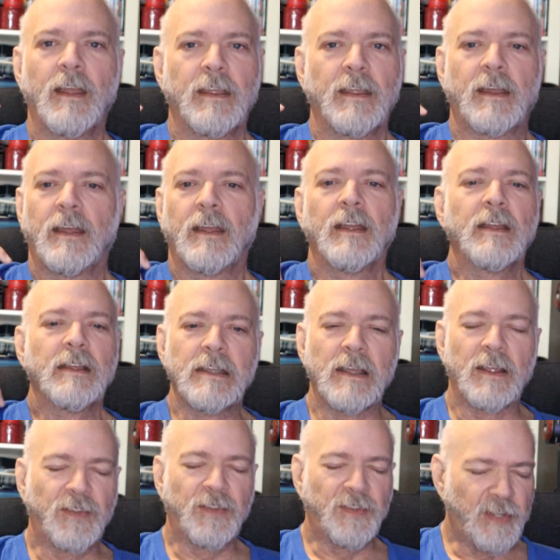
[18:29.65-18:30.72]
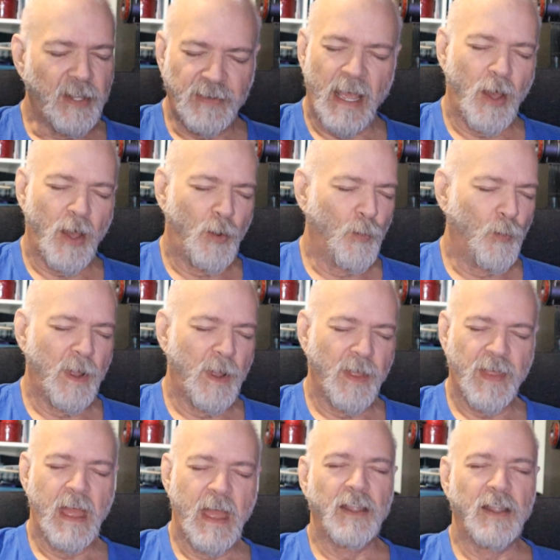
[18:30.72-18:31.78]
you sit down with